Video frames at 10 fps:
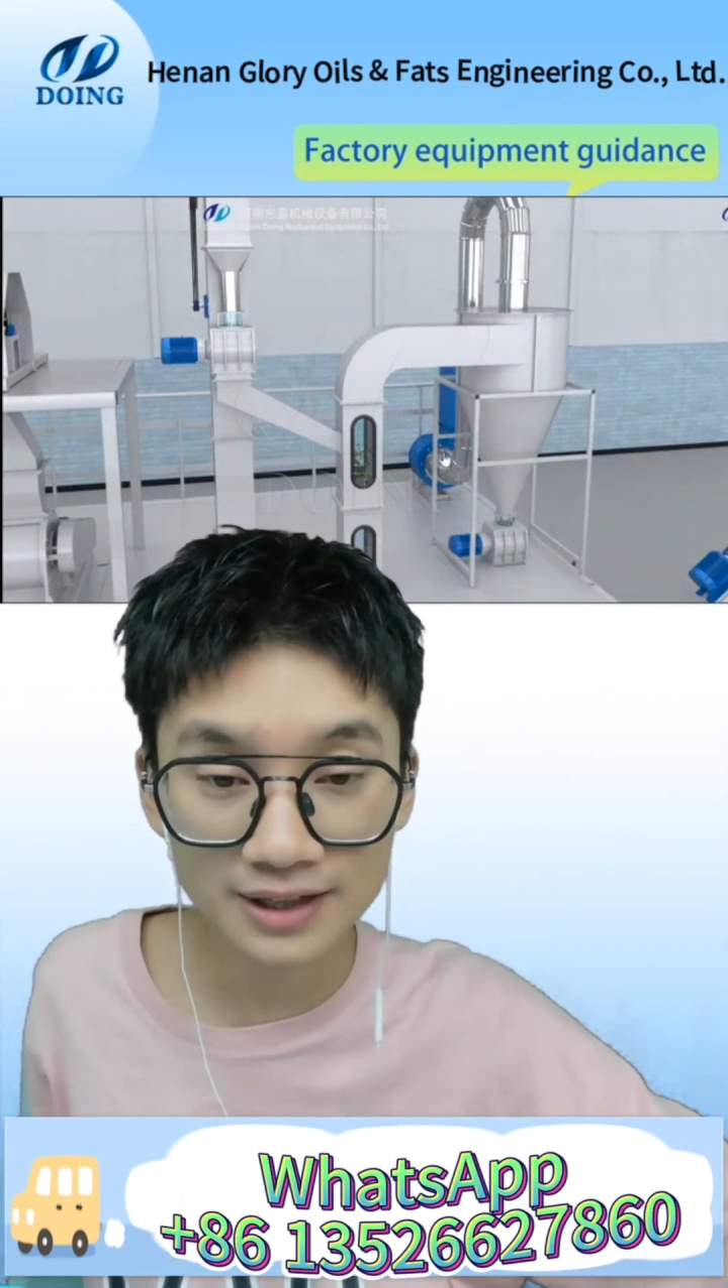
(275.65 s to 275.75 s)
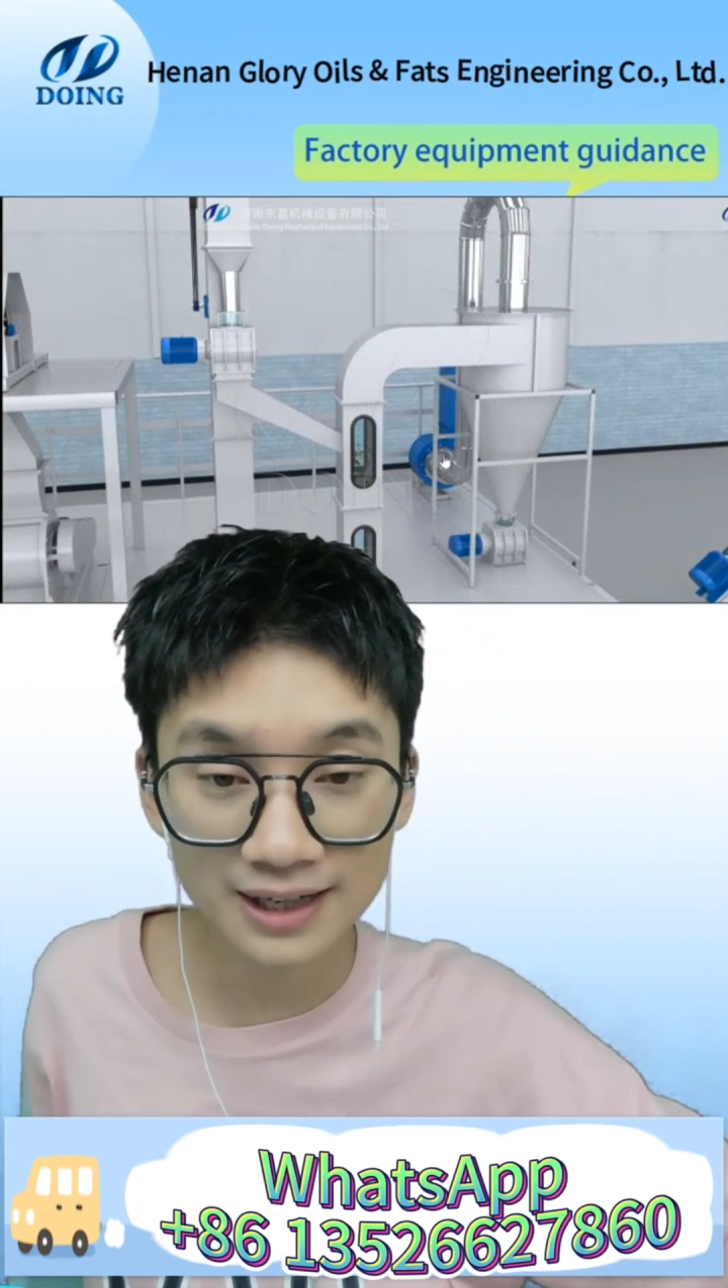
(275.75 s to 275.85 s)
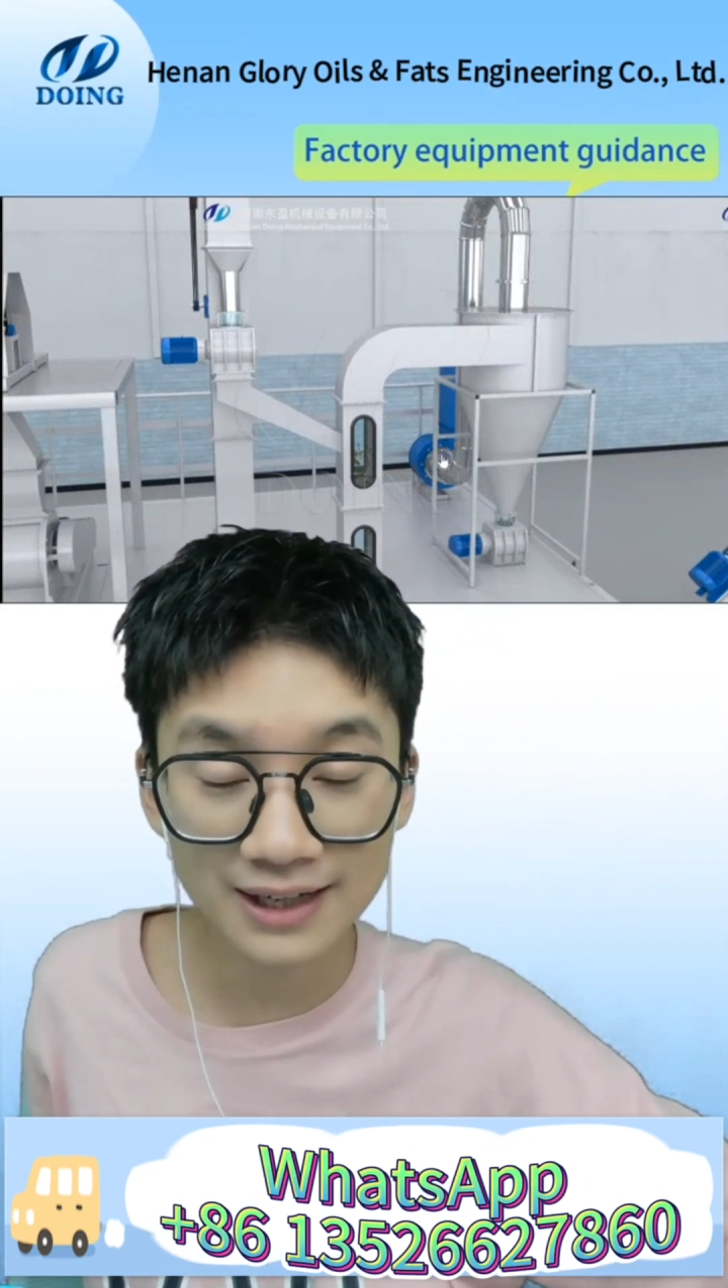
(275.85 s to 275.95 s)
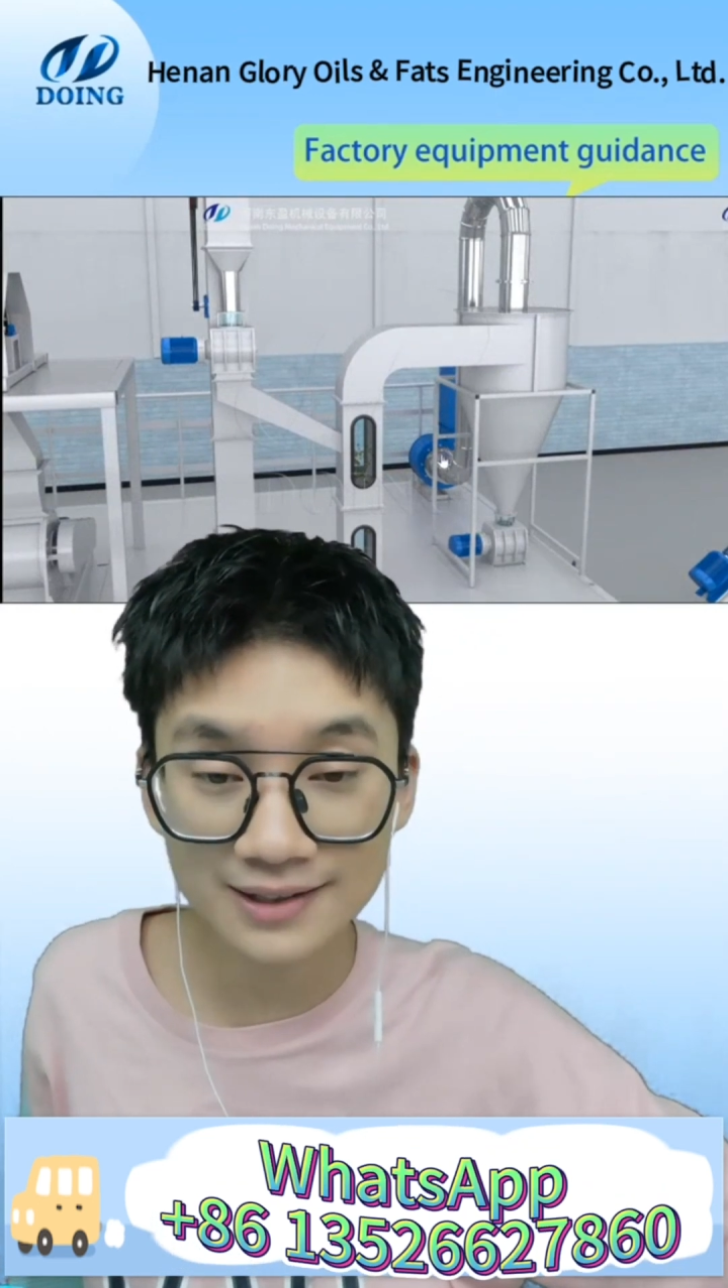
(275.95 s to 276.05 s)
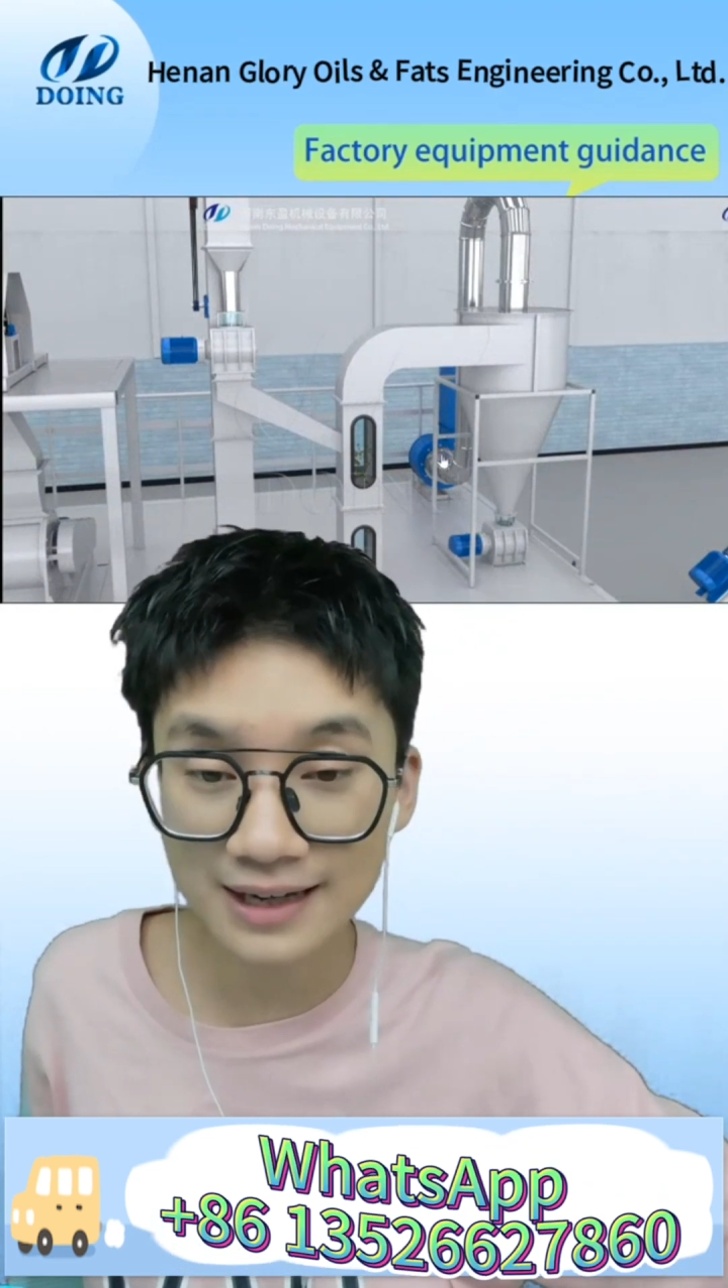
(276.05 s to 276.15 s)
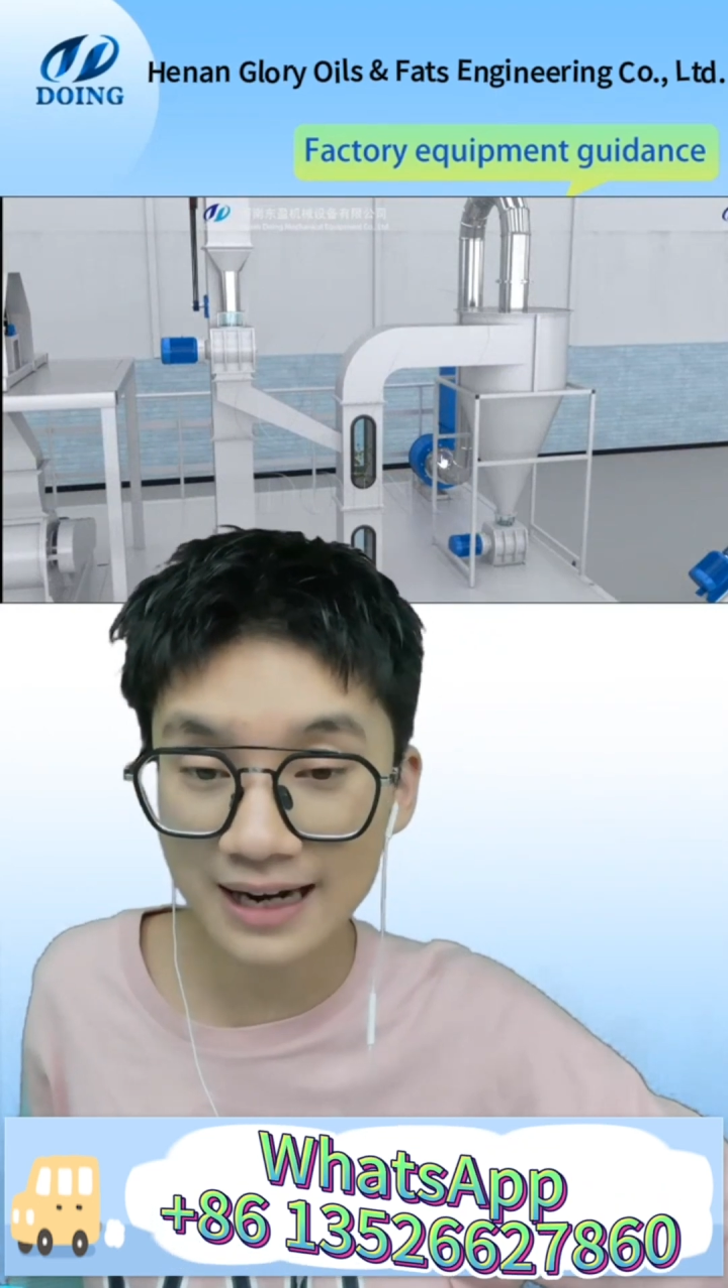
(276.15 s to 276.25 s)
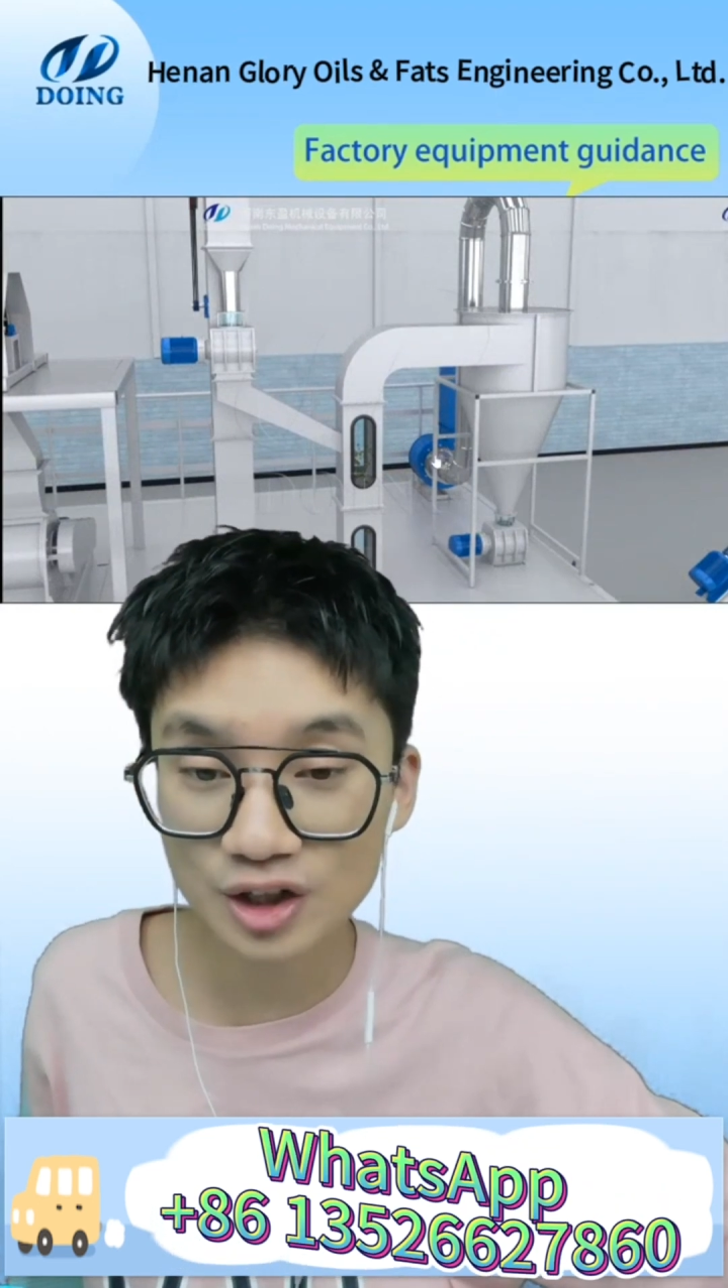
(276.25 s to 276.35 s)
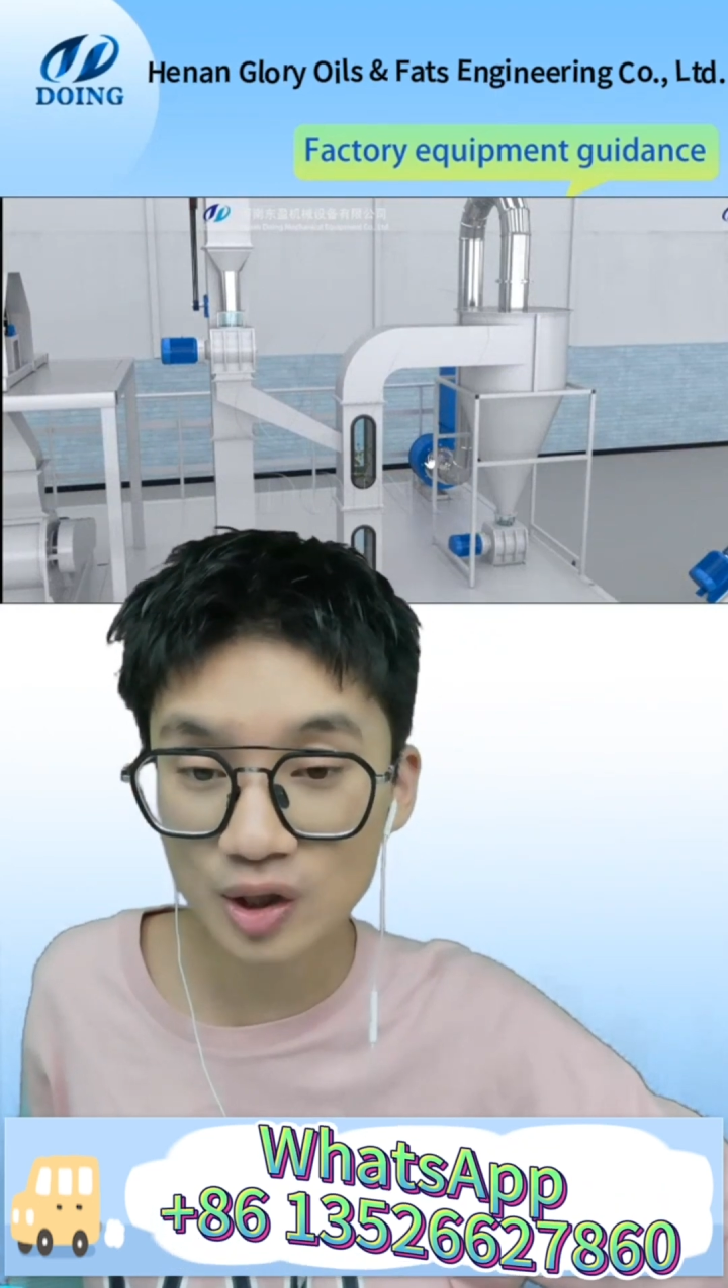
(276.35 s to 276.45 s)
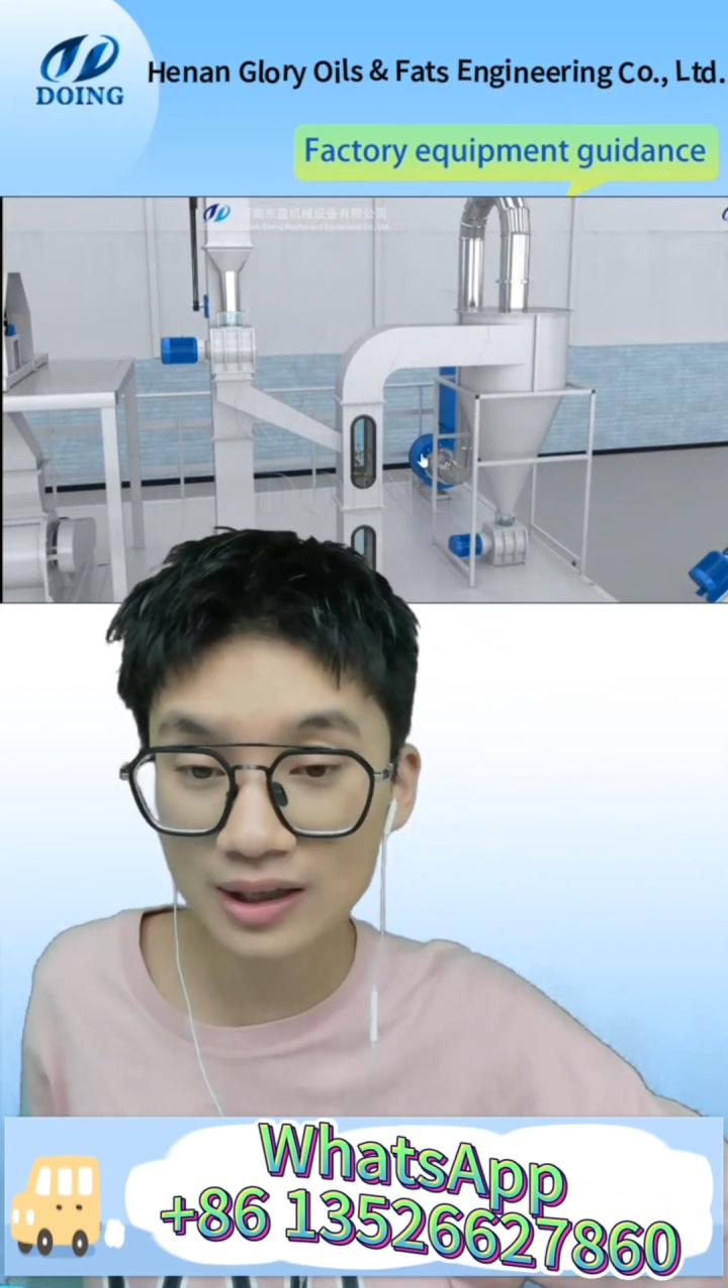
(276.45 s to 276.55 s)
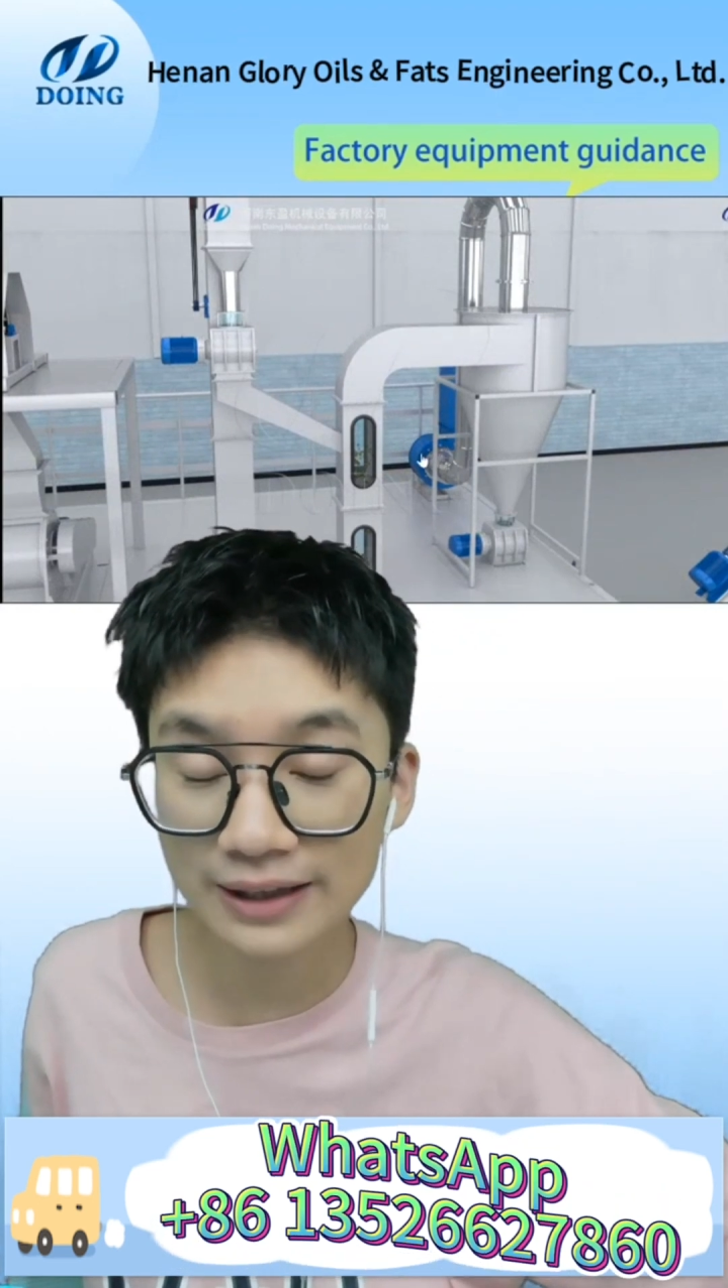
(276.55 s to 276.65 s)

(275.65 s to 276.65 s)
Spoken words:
it is actually